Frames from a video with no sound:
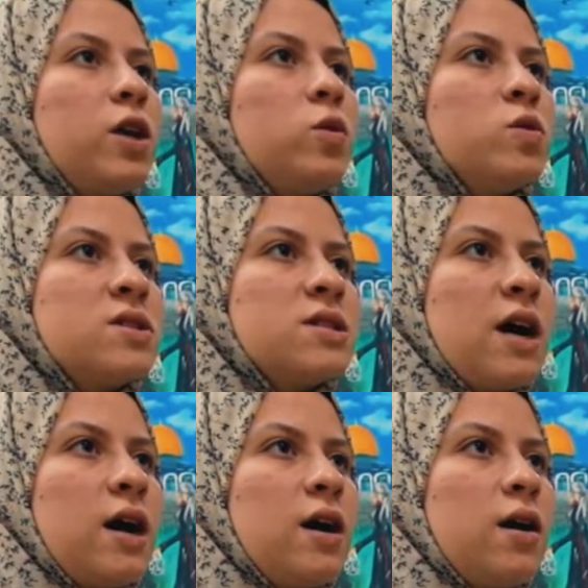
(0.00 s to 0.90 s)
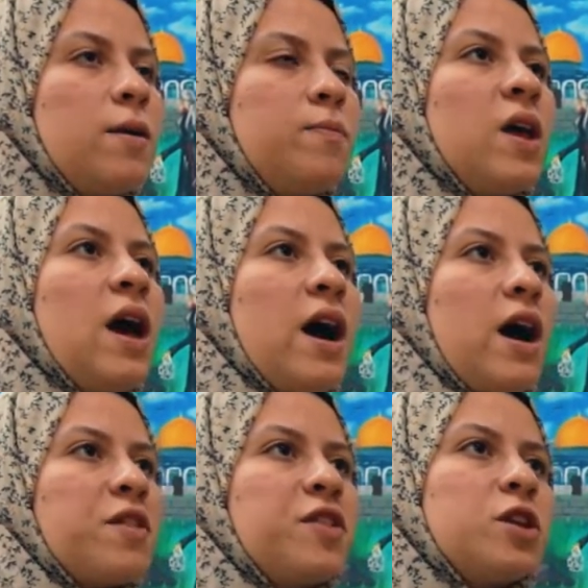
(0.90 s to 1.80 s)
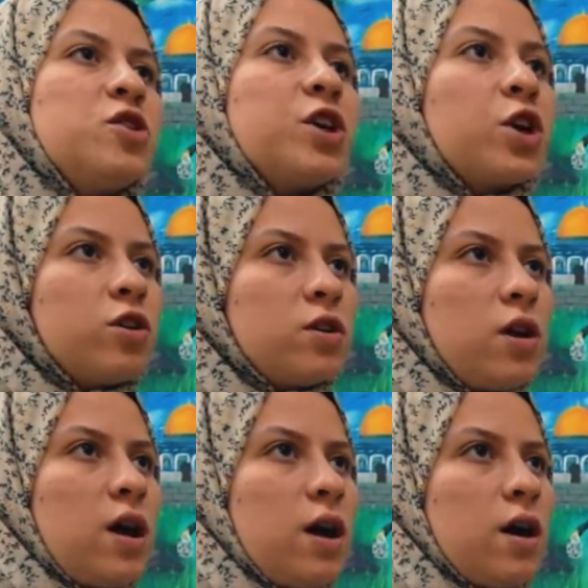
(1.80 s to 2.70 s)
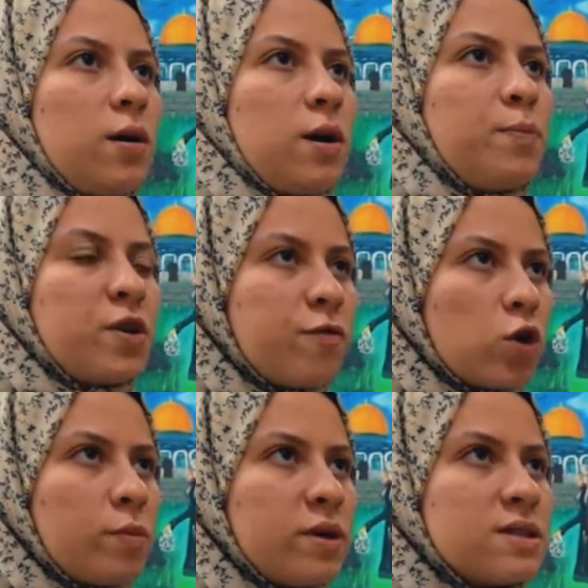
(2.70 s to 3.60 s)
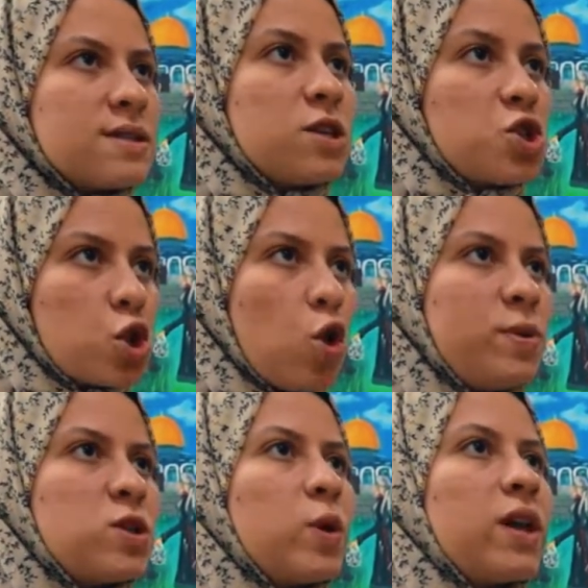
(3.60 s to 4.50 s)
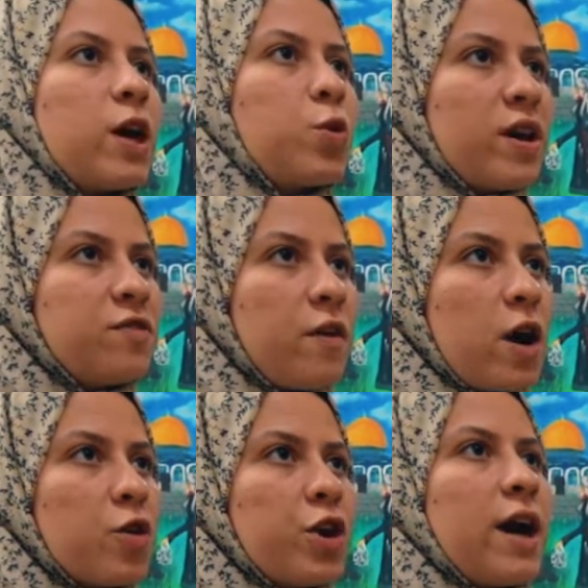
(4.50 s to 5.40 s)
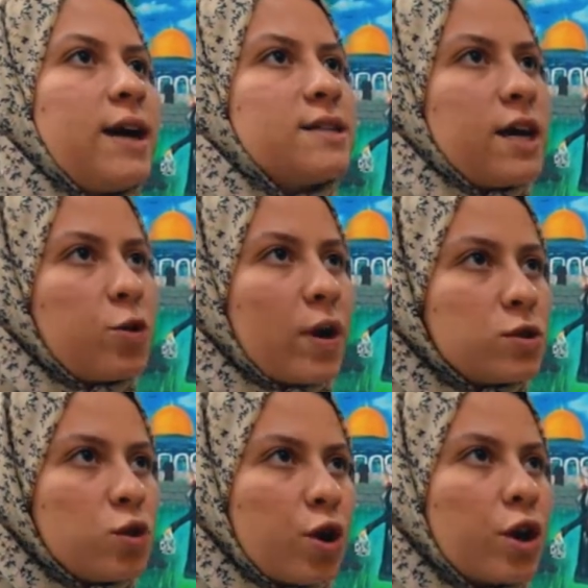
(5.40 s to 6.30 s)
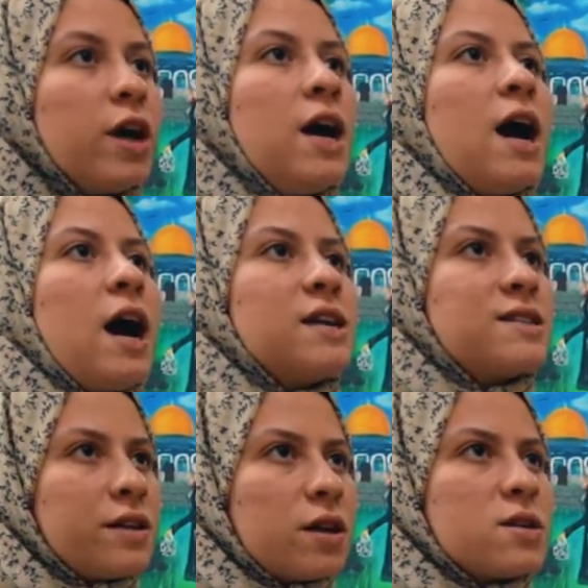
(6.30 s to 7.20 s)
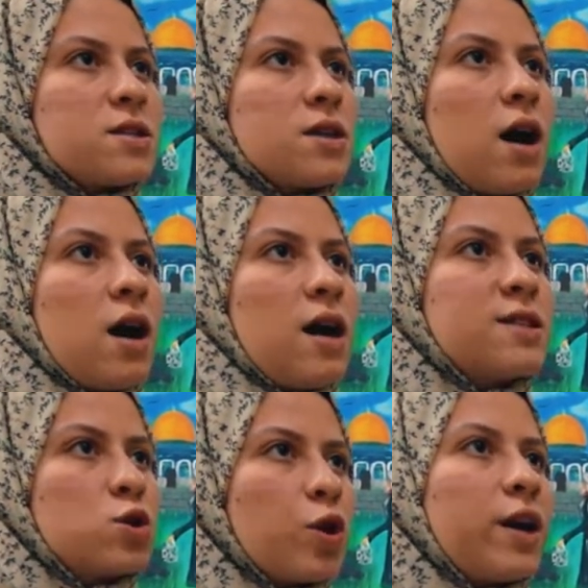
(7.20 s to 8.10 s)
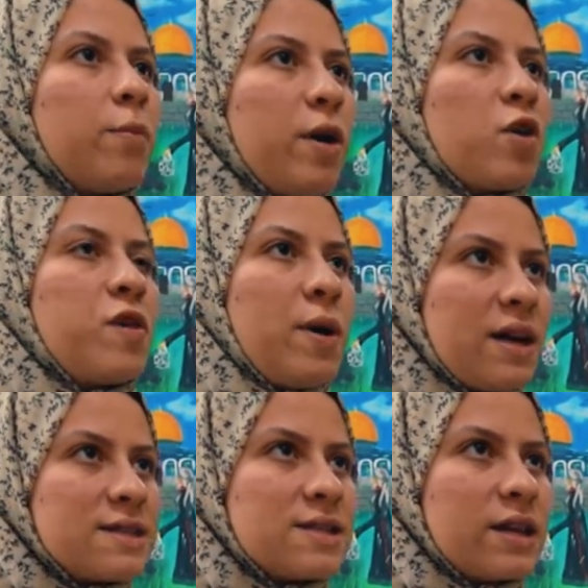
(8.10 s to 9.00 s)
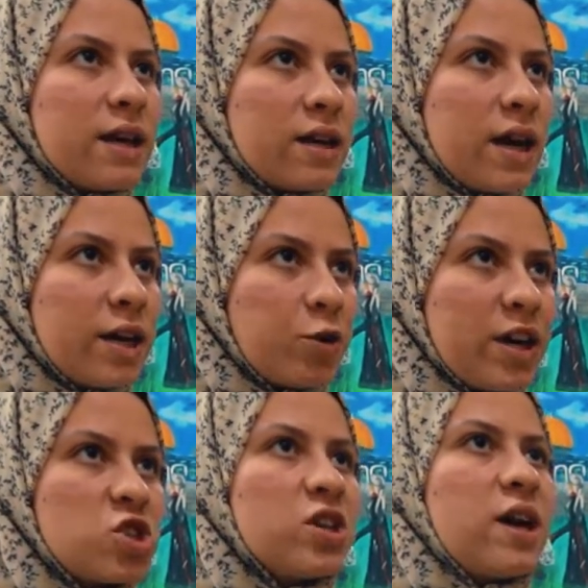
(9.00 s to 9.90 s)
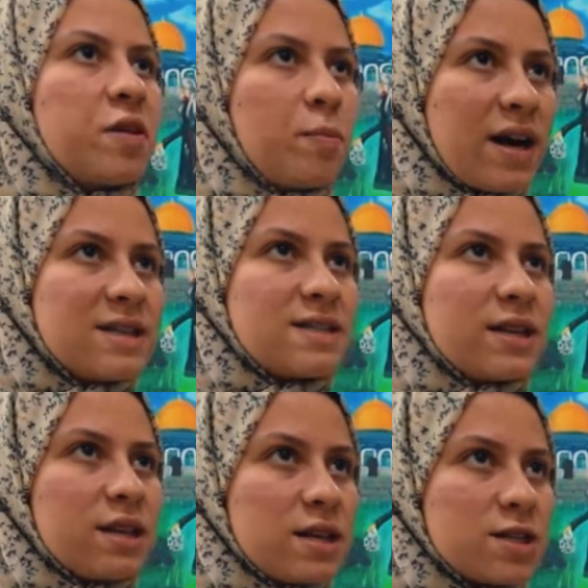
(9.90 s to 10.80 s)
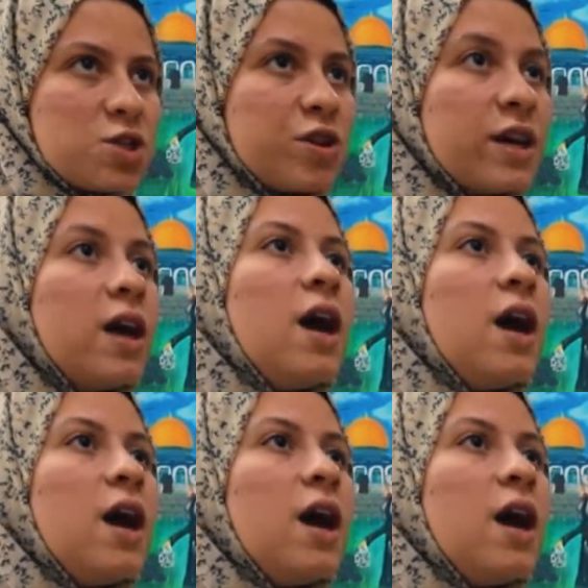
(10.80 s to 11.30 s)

includes um, a theatrical uh, performance show between a grandfather and a granddaughter uh, telling us uh, a story about the Palestinian narration and the Palestinian history.